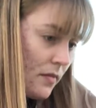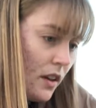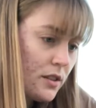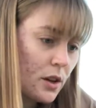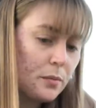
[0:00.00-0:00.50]

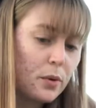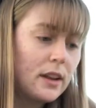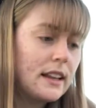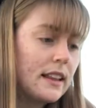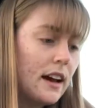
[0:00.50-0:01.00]
so I'm
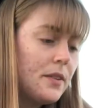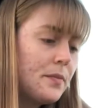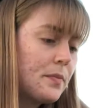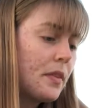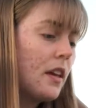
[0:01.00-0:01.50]
boiling that.
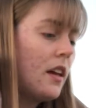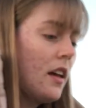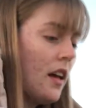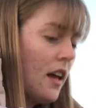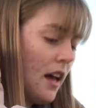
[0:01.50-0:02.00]

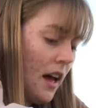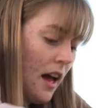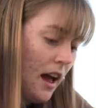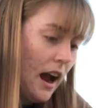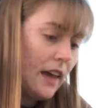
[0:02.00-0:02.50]

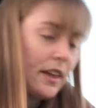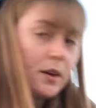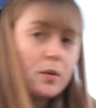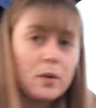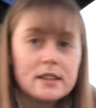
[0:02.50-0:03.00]
And
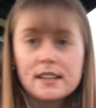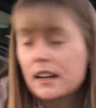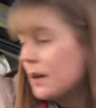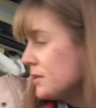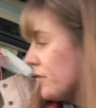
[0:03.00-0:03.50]
then once that
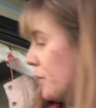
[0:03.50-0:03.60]
comes off the